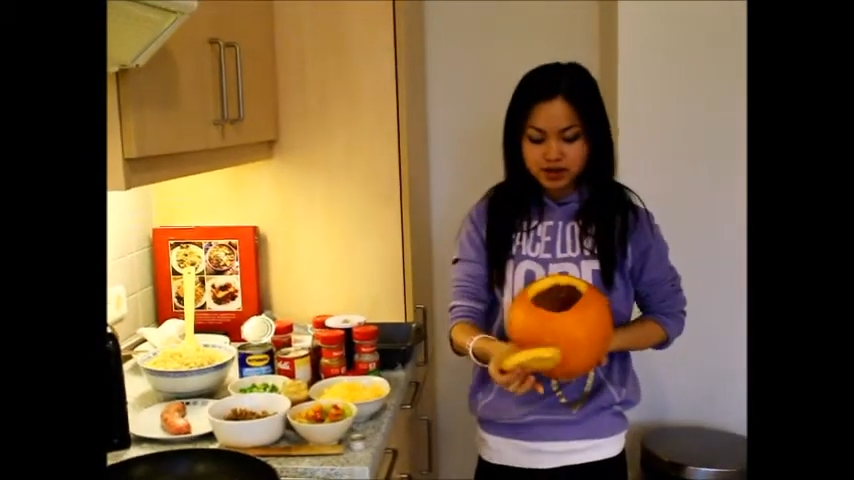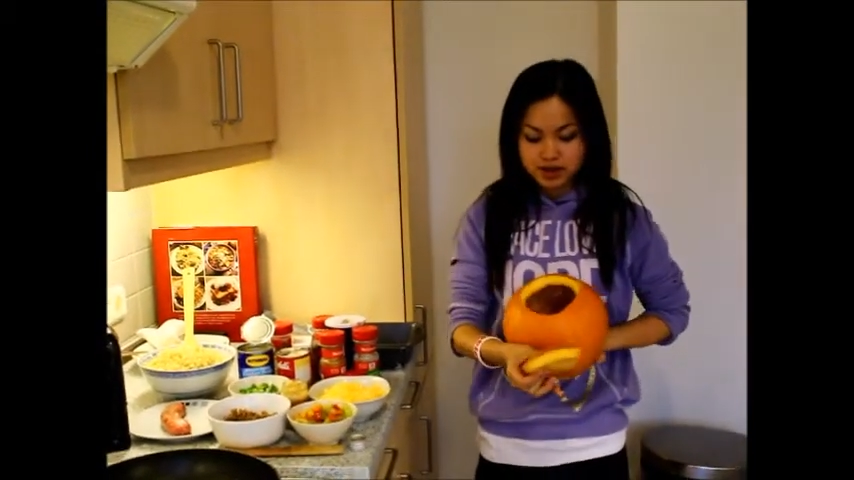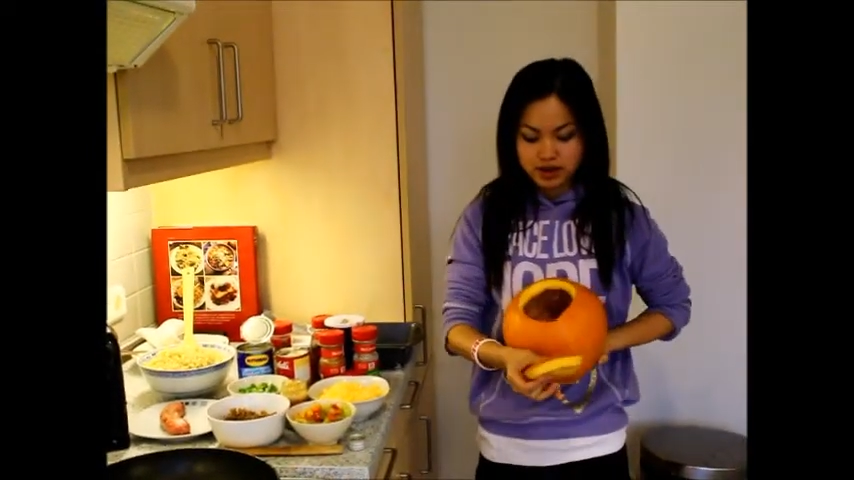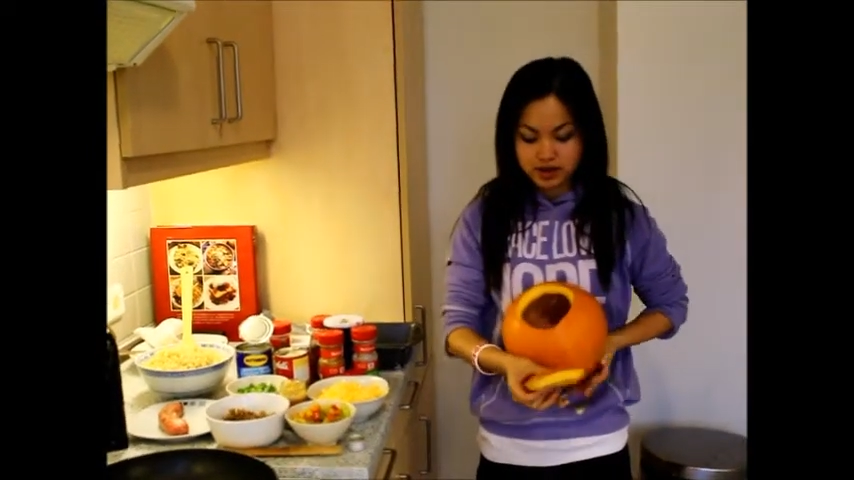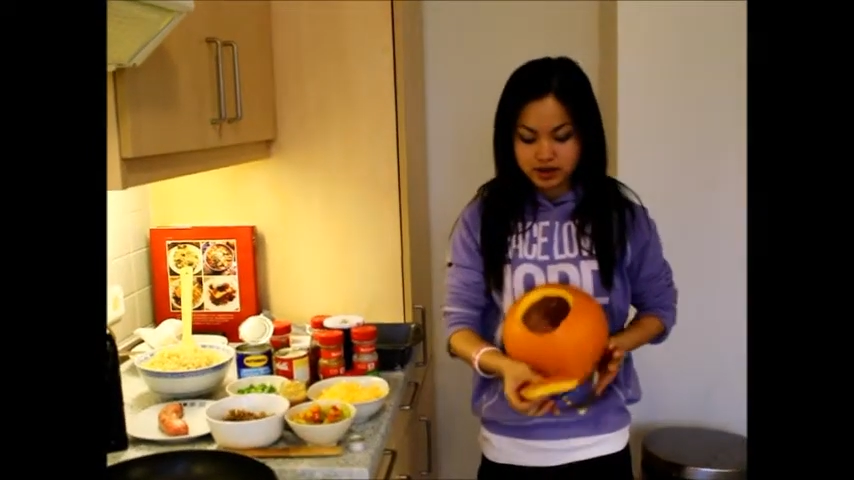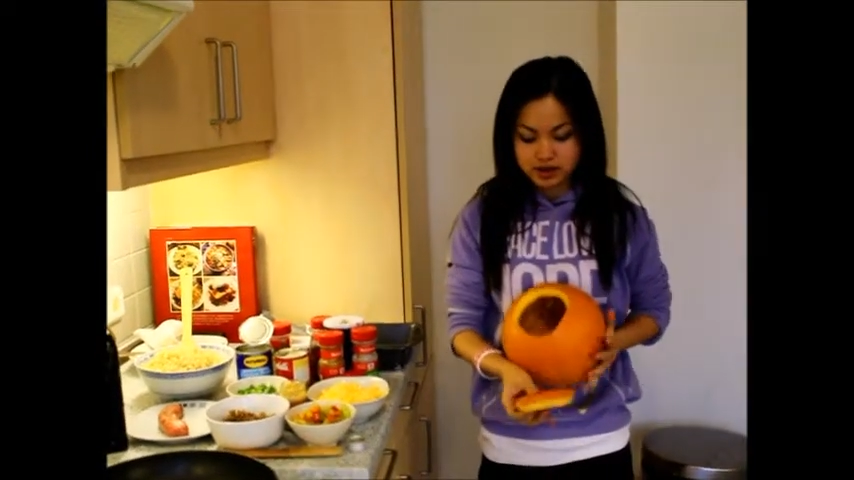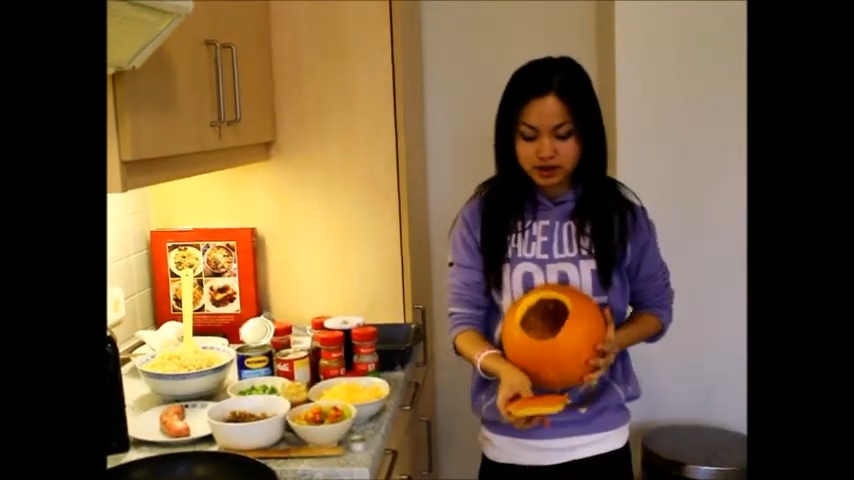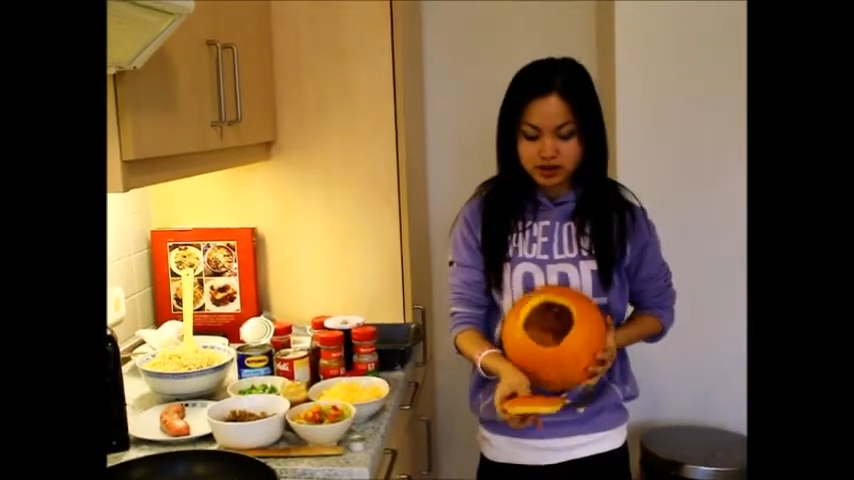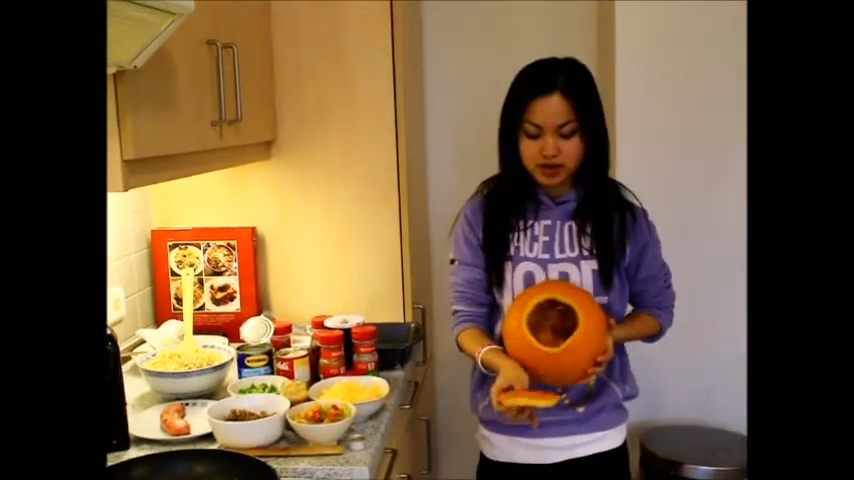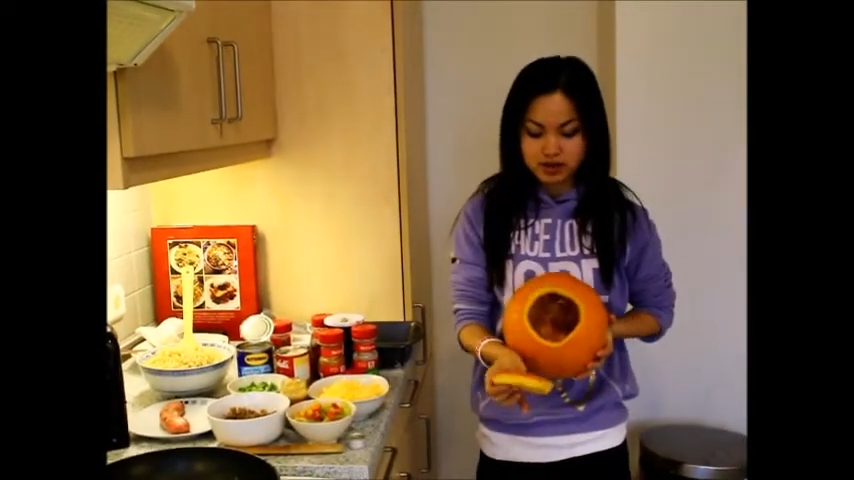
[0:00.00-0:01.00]
and clean
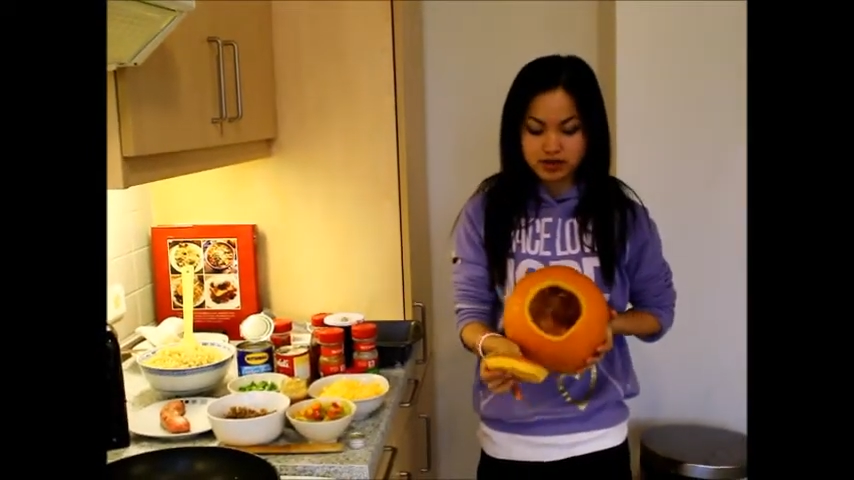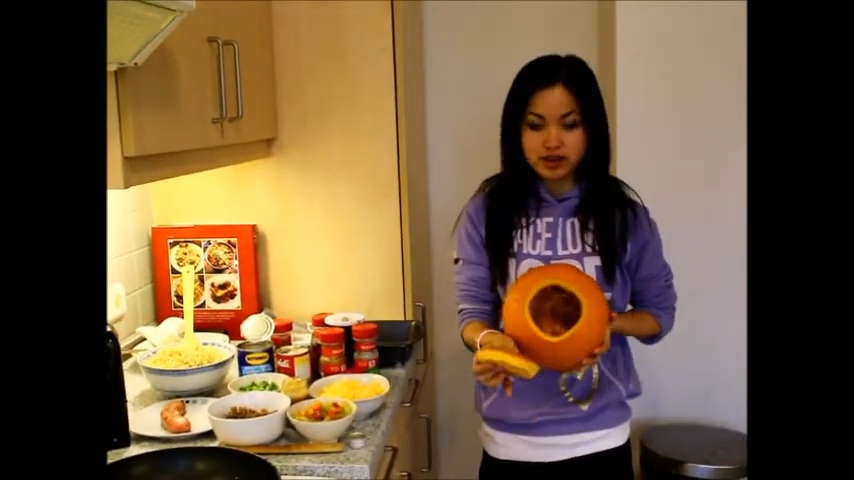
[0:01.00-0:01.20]
it out